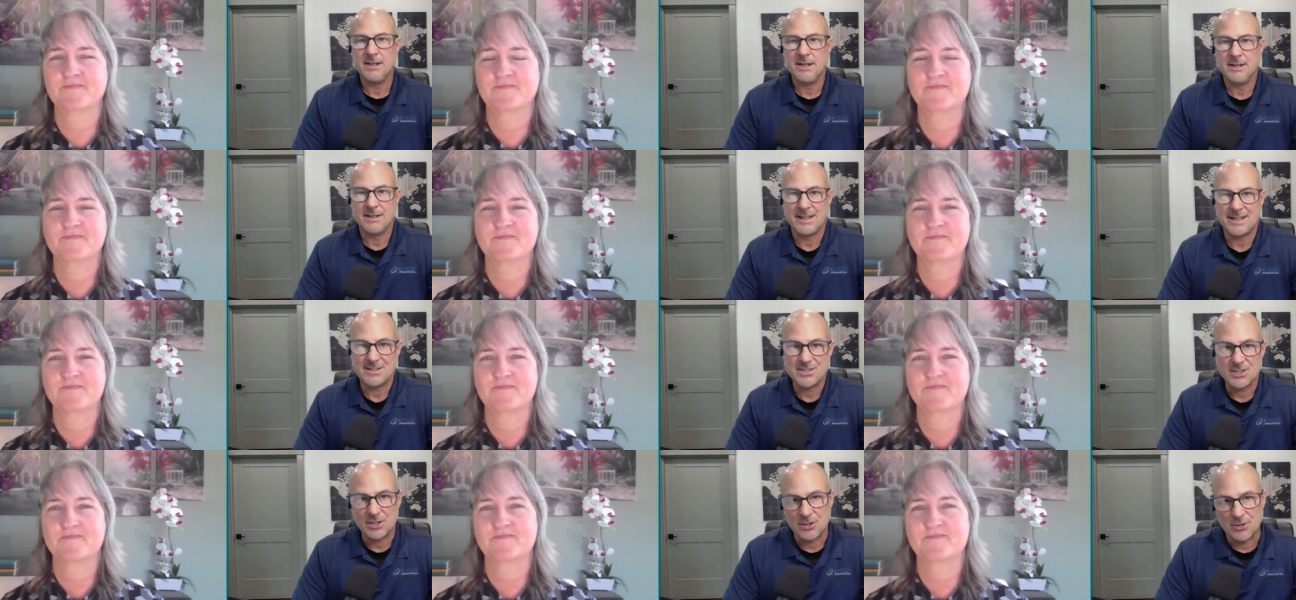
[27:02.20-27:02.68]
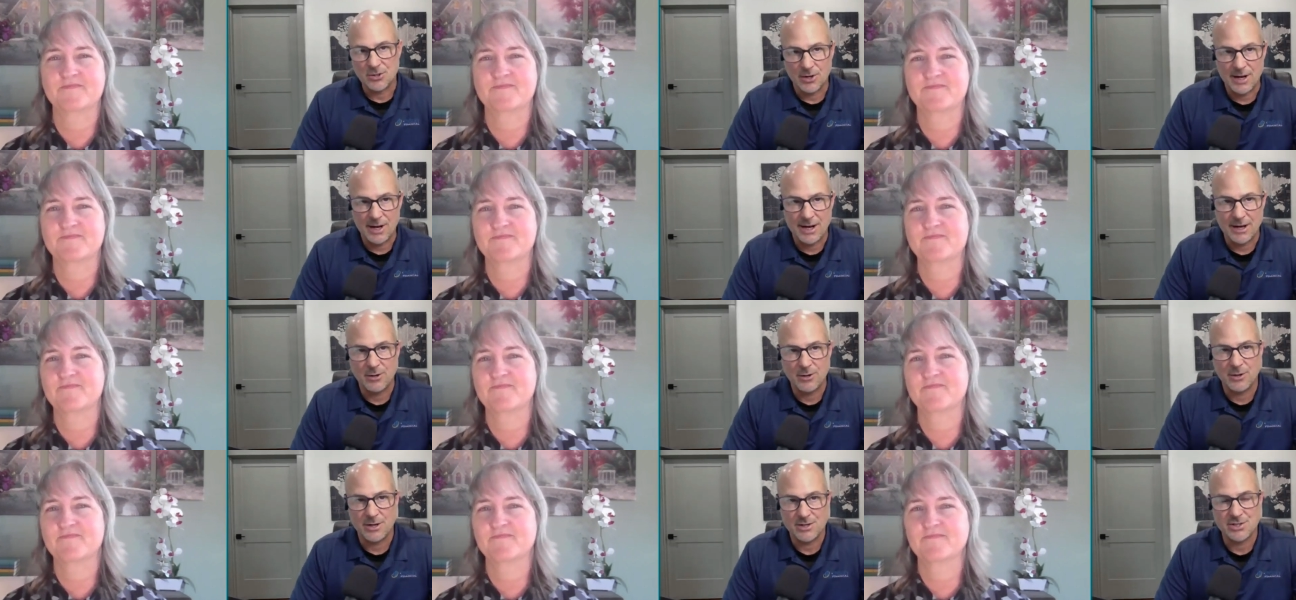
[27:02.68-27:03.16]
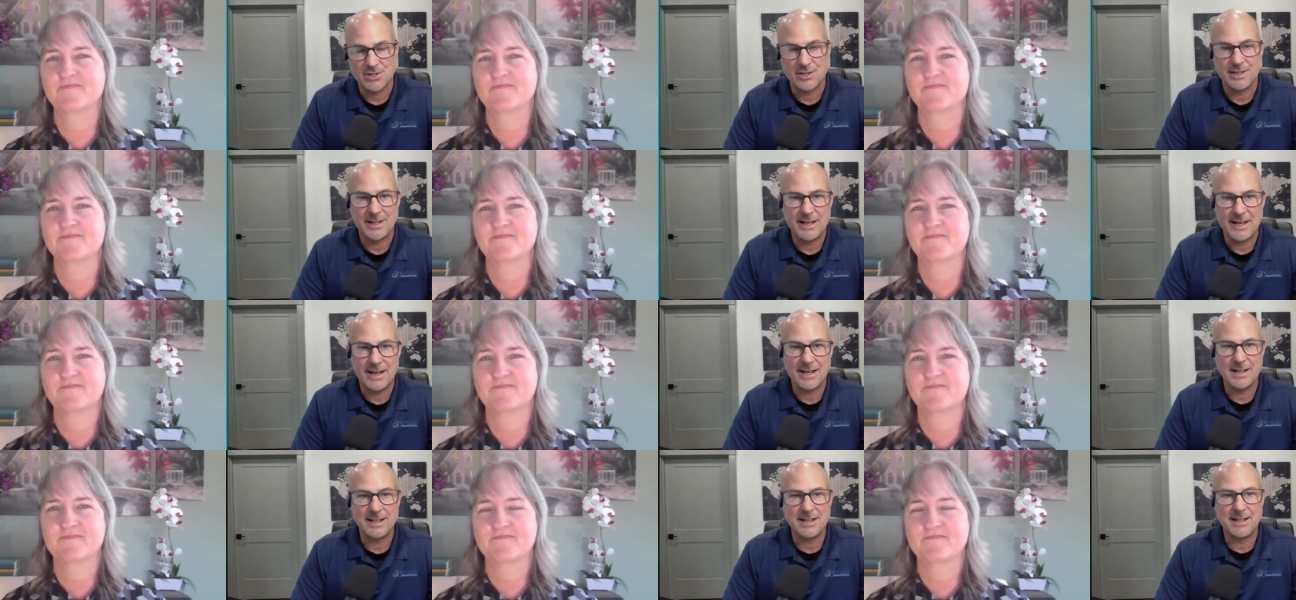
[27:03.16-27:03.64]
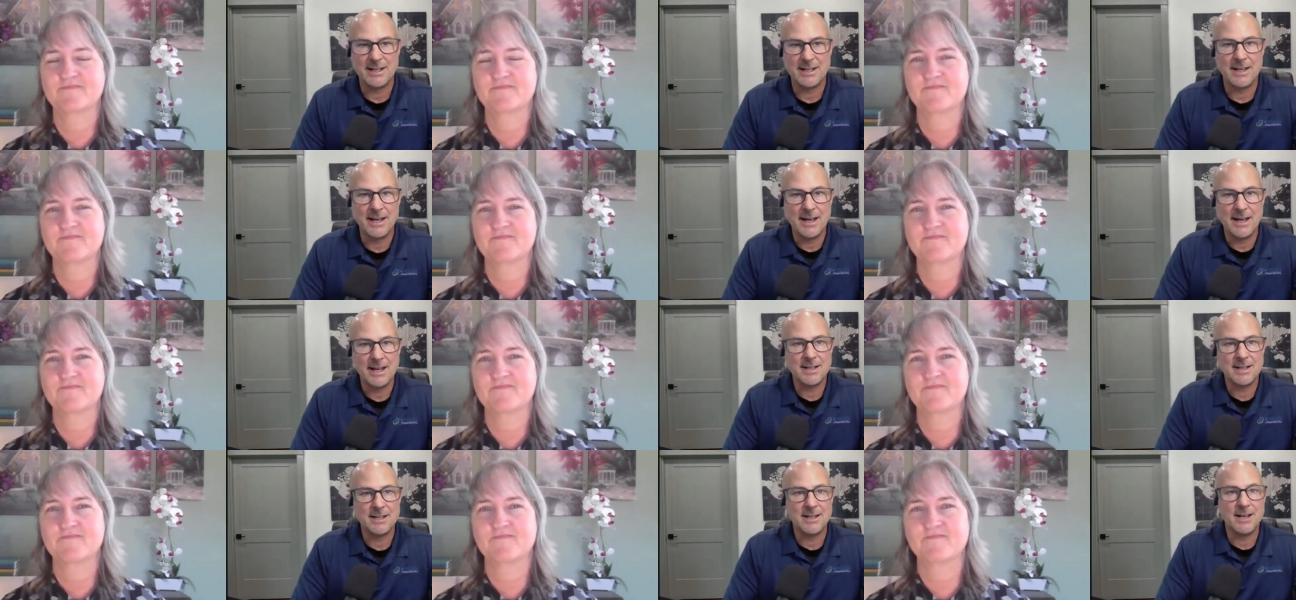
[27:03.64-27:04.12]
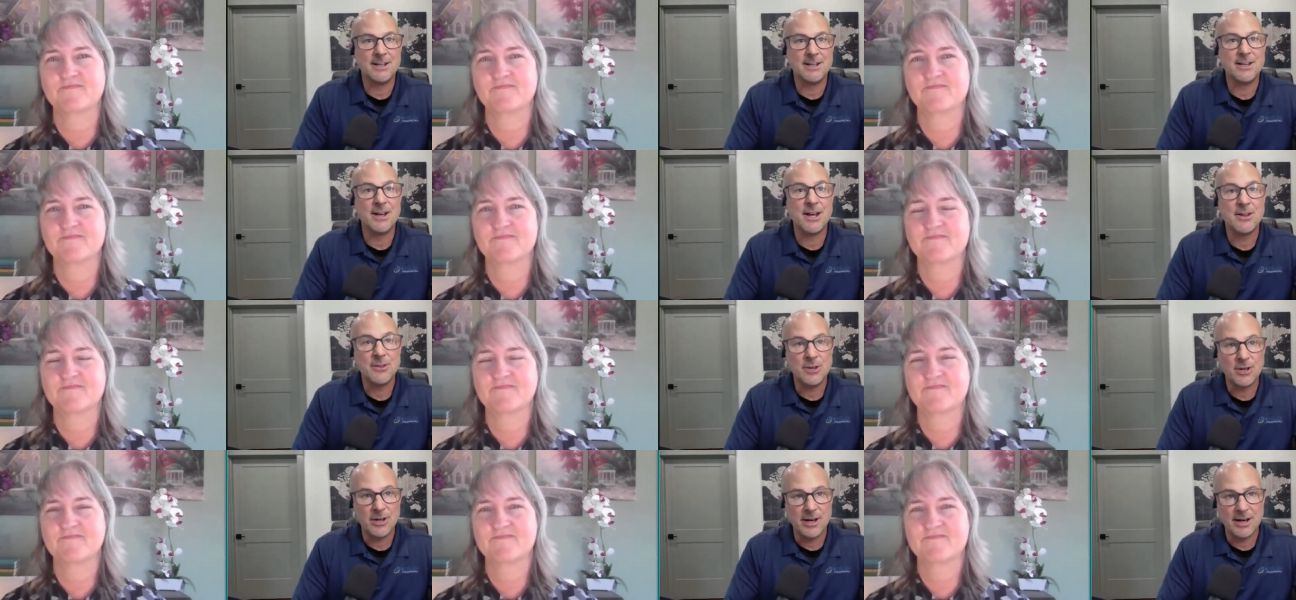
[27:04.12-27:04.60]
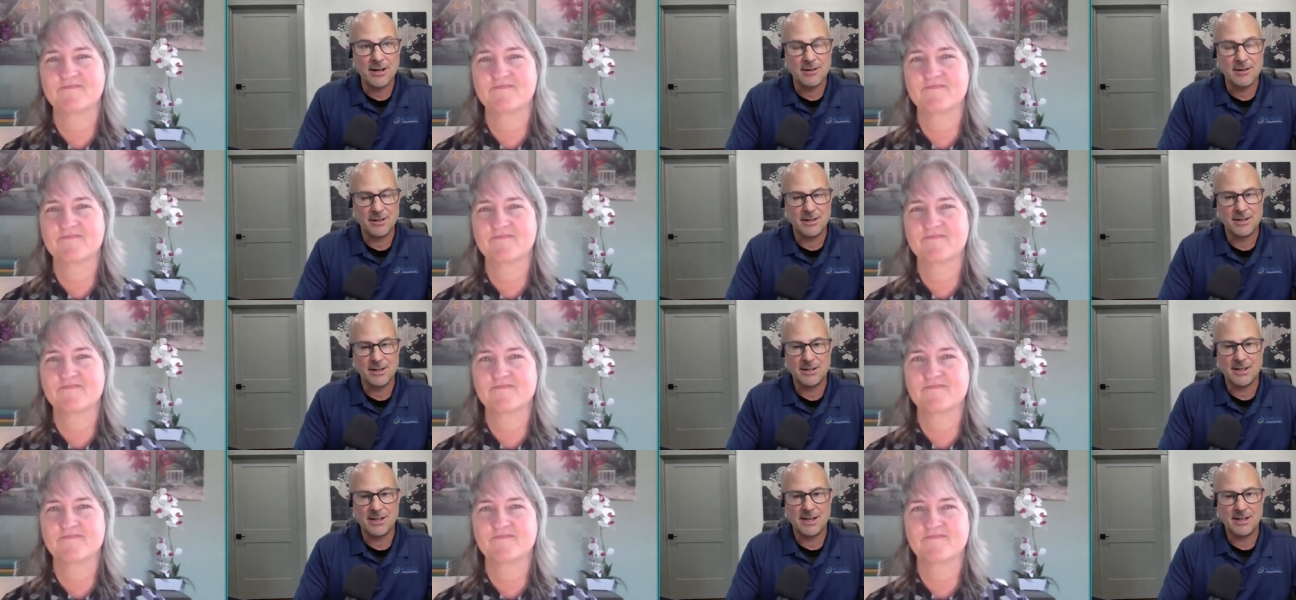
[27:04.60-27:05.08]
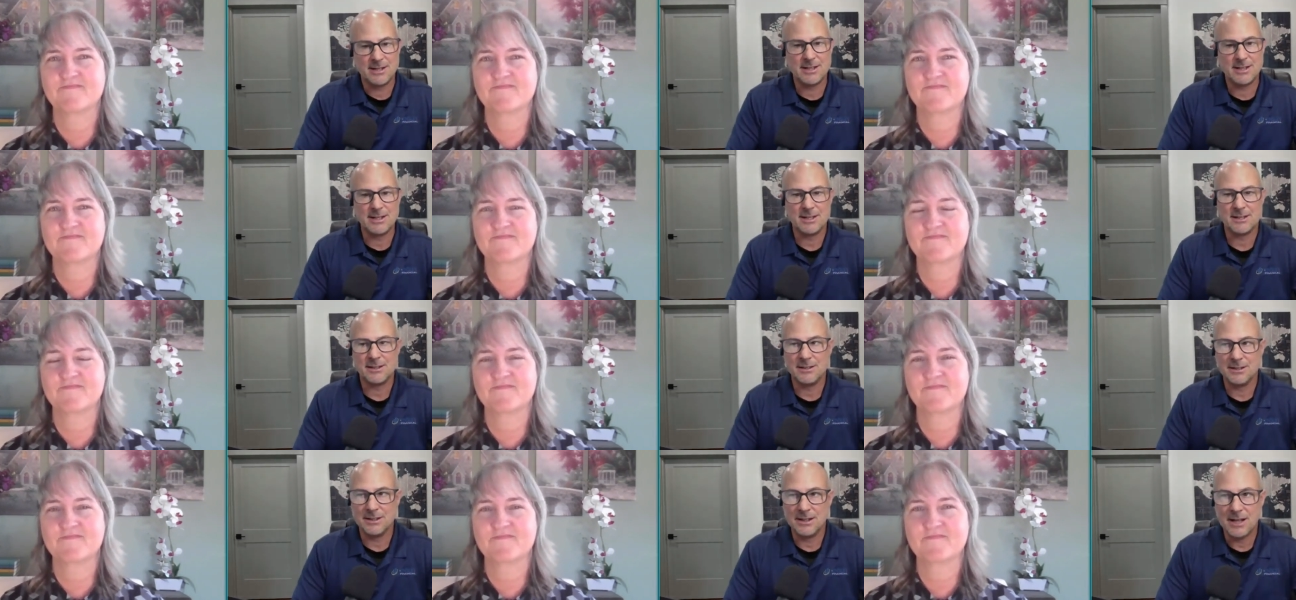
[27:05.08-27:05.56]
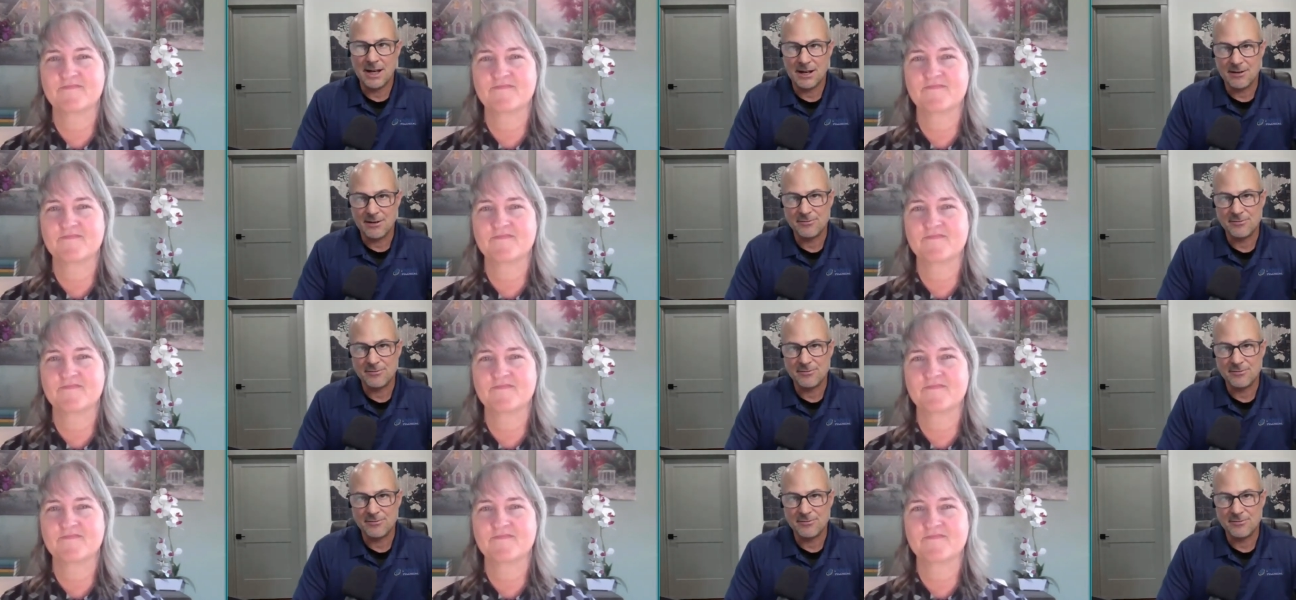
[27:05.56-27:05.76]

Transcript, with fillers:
Speaker 1: That's a great question, Candy. And another area that I think a lot